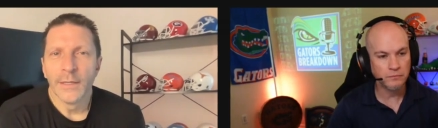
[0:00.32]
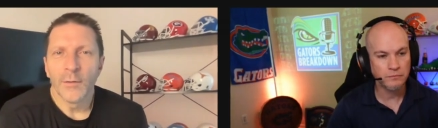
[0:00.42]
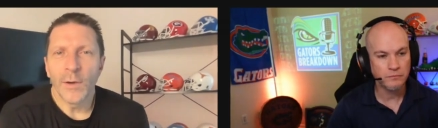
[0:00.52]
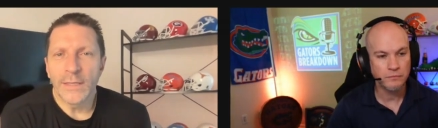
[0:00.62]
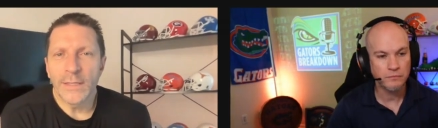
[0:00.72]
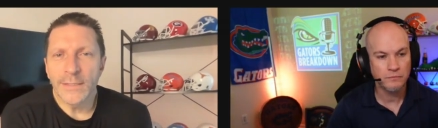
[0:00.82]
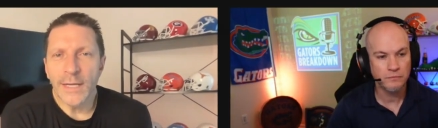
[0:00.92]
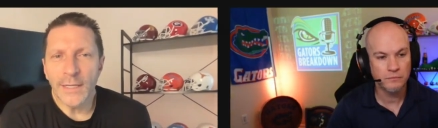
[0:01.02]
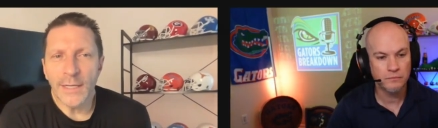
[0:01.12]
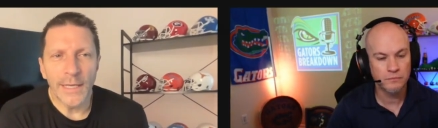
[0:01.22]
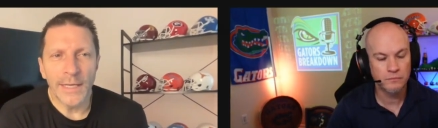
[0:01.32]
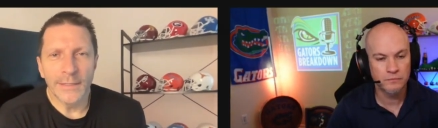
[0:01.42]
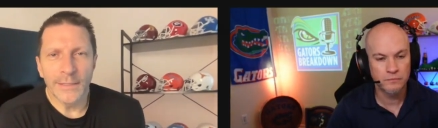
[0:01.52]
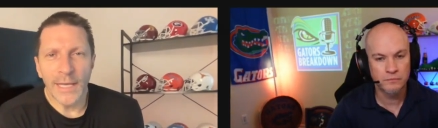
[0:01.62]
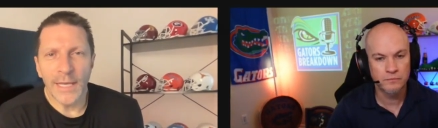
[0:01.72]
Speaker 1: Quite the saga in
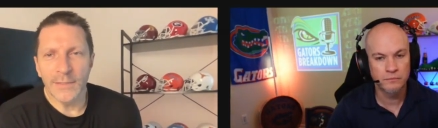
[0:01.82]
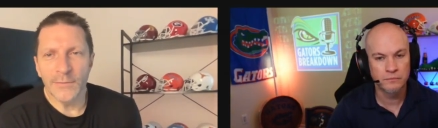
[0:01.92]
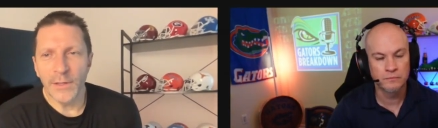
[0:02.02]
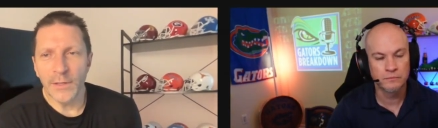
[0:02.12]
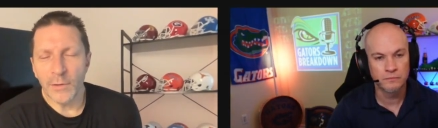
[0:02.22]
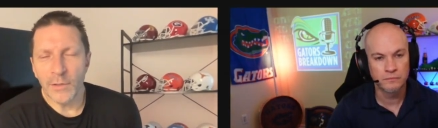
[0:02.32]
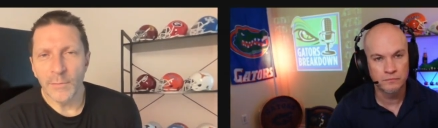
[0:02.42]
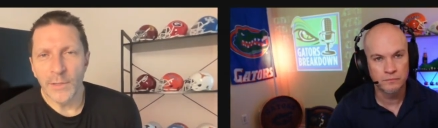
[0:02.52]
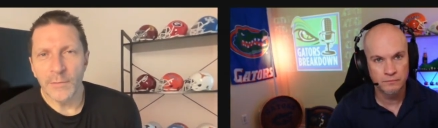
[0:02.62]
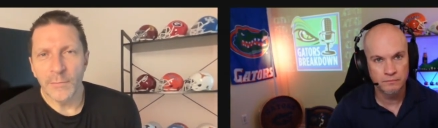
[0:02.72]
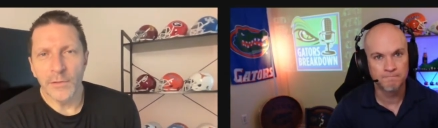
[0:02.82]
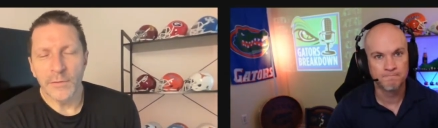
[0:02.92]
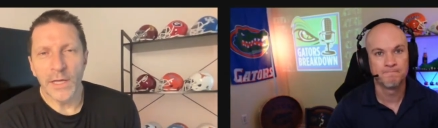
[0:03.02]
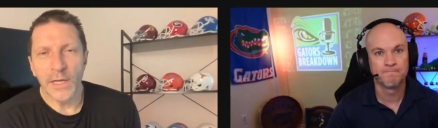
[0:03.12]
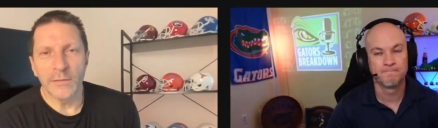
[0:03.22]
Gainesville. Welcome into the Voice of
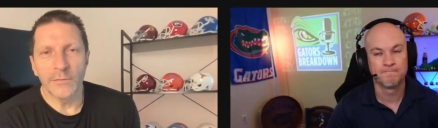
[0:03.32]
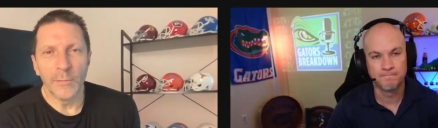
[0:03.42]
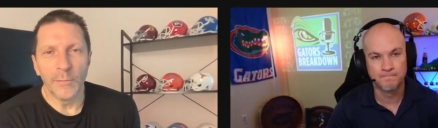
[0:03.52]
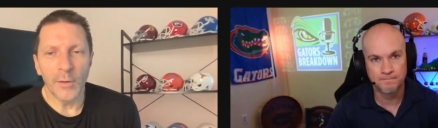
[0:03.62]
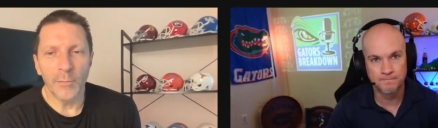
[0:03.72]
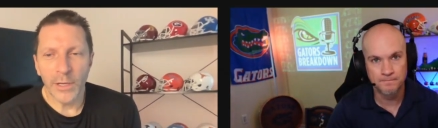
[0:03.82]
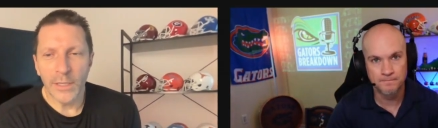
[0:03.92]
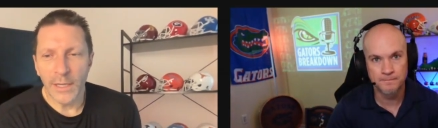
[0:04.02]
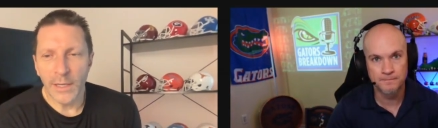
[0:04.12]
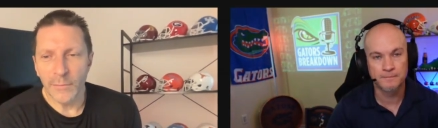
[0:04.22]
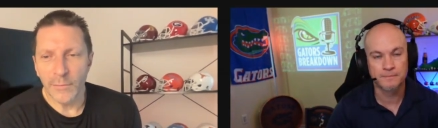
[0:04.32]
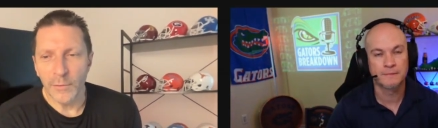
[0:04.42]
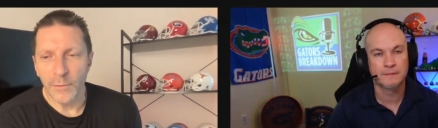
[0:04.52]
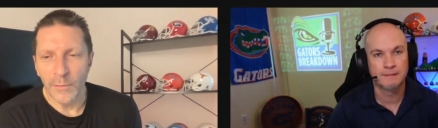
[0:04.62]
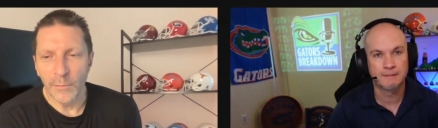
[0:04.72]
College Football, breaking down Florida
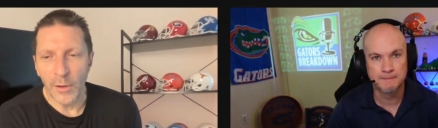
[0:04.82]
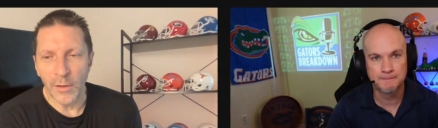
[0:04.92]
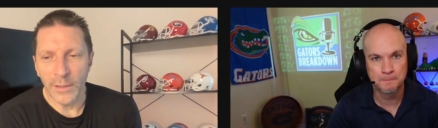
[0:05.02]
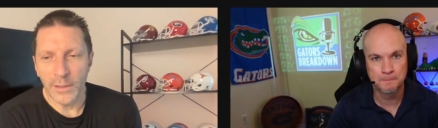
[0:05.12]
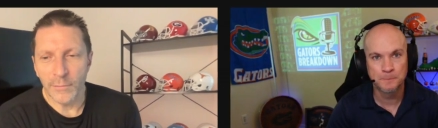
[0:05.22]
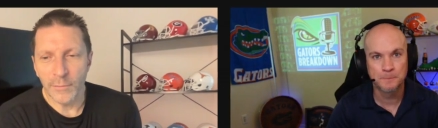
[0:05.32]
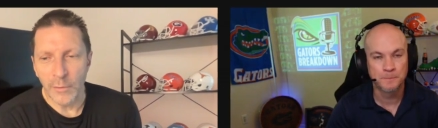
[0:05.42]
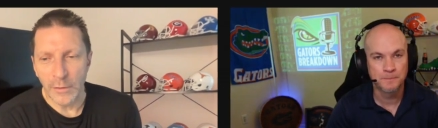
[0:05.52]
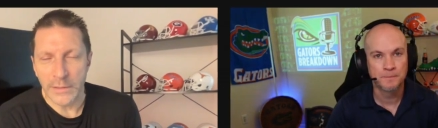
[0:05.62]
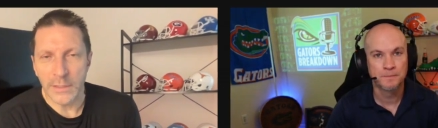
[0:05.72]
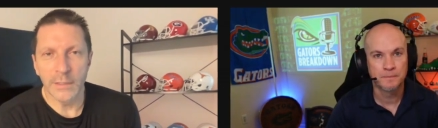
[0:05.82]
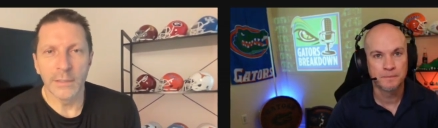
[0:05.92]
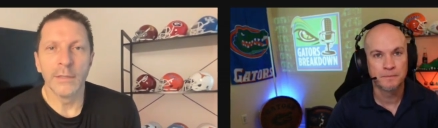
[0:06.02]
football. And of course,